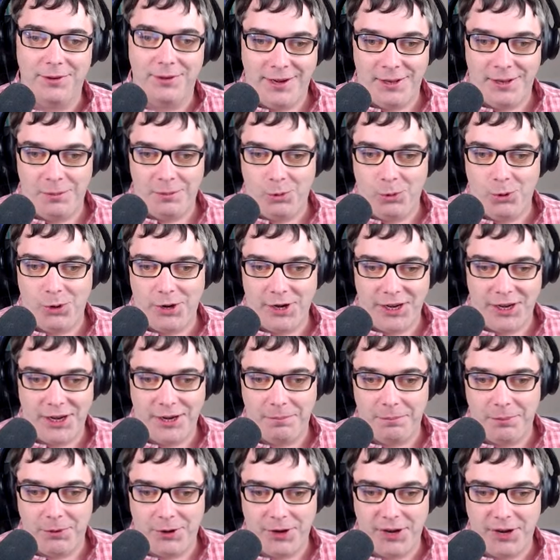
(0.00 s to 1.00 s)
And the more yeah. I
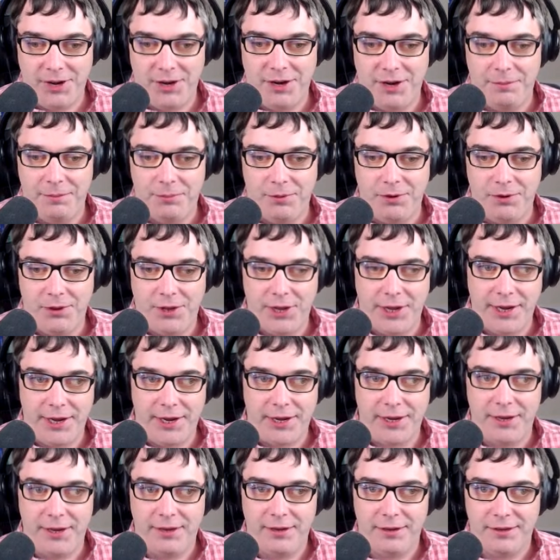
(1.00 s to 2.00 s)
kept bringing it up, they're
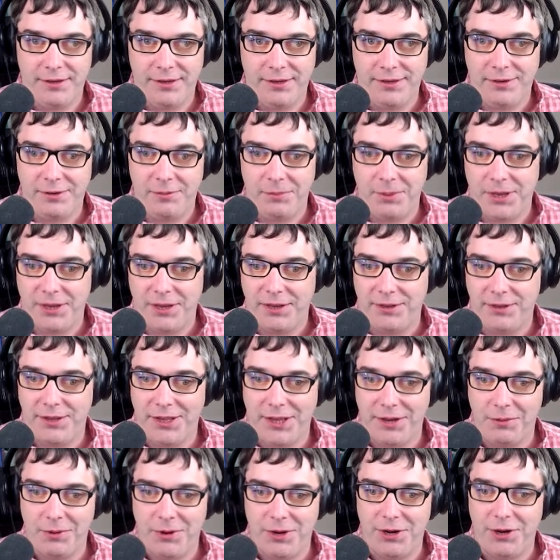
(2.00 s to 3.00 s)
like, "No, but
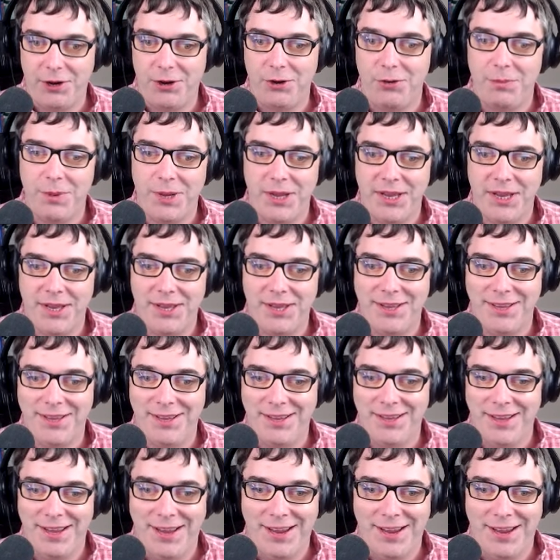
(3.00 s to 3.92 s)
they want to know me."